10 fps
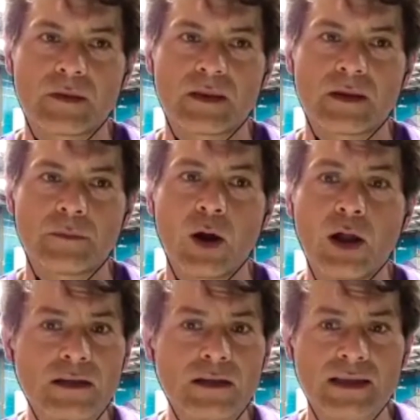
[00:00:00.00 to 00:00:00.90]
the
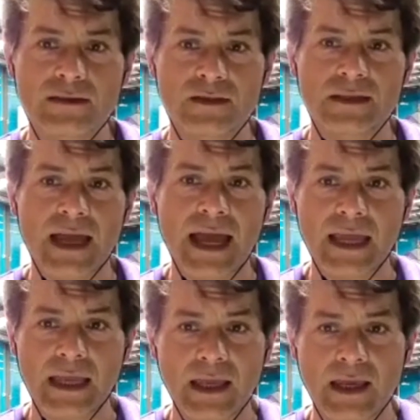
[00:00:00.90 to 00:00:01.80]
politics of the
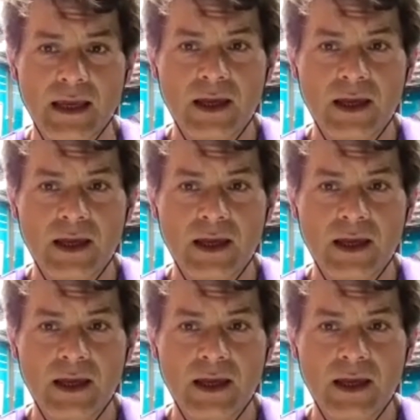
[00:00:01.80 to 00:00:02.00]
day